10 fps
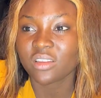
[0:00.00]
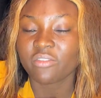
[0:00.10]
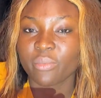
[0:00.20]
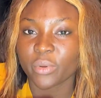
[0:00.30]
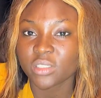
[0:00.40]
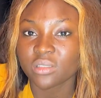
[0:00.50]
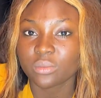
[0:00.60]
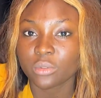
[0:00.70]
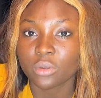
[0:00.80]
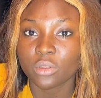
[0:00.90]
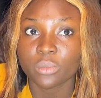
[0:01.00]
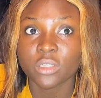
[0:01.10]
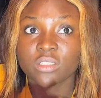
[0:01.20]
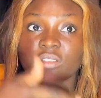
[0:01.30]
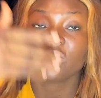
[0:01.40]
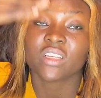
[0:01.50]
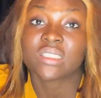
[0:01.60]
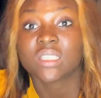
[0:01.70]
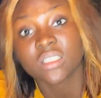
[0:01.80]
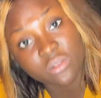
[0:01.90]
if possible you must
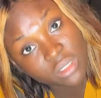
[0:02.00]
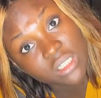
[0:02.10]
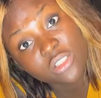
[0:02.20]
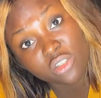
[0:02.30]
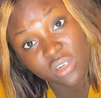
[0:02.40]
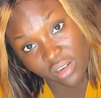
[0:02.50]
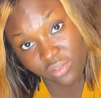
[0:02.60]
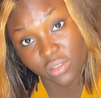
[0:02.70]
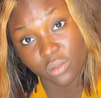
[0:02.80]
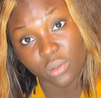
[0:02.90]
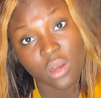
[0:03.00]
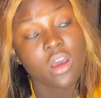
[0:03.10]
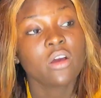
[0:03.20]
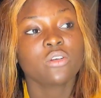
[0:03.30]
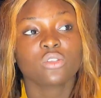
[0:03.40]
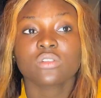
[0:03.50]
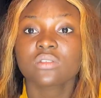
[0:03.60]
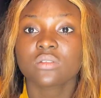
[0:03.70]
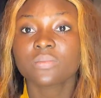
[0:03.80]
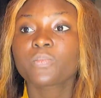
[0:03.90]
necessarily travel just